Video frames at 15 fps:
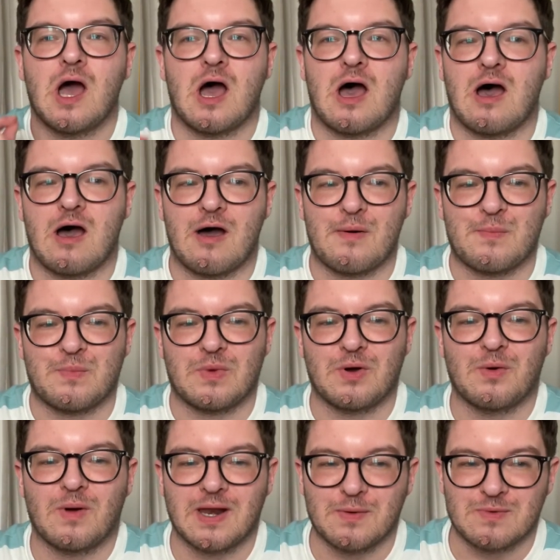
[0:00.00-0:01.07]

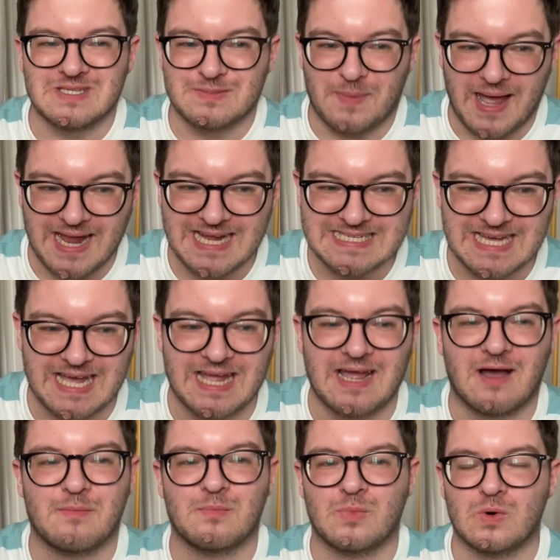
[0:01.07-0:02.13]
When it was payday
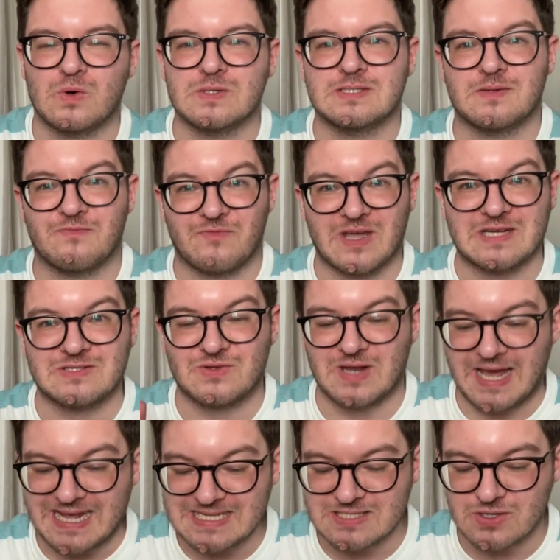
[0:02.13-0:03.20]
and bought some things on
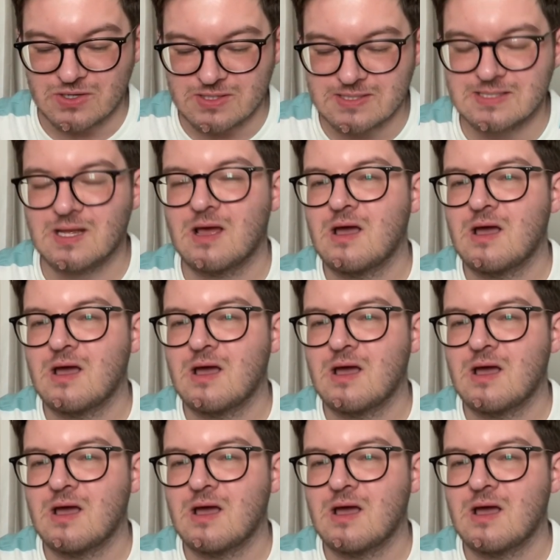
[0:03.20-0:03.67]
ASOS,